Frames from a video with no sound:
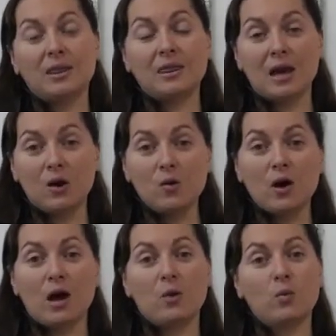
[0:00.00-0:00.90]
Now
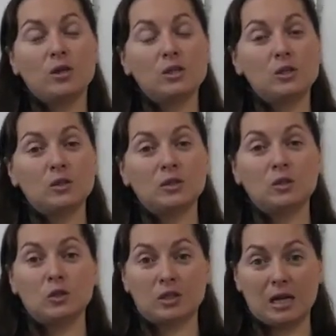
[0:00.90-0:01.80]
I want
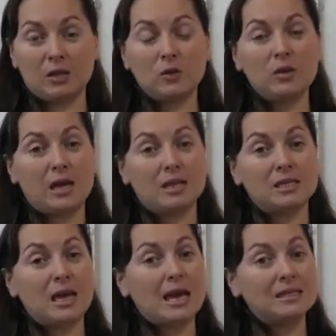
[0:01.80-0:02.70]
to tell you
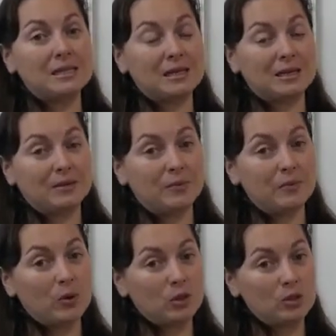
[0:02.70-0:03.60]
that at the
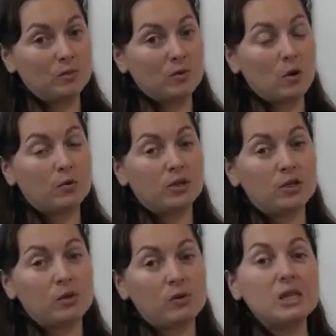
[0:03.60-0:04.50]
bottom of the
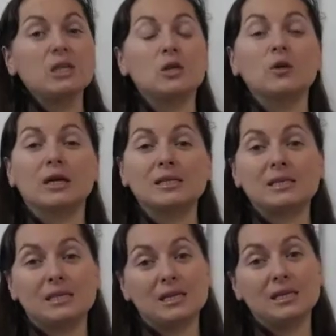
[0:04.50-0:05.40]
screen you can
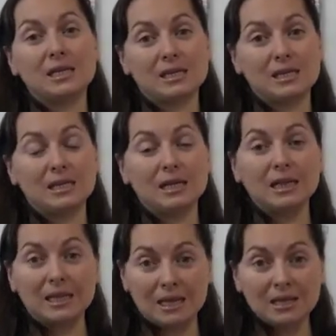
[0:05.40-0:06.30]
see the
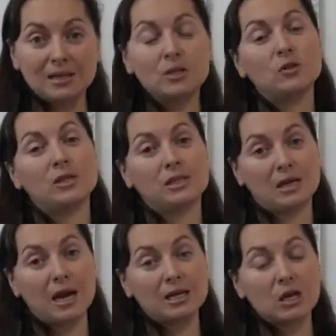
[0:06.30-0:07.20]
link to the
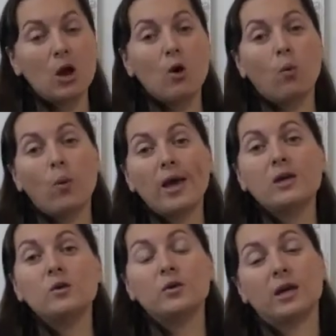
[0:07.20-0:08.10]
site where
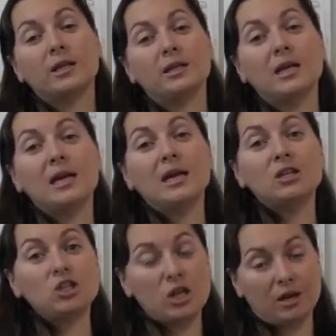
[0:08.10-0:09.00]
you can
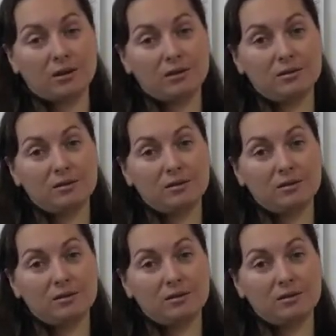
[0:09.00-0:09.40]
check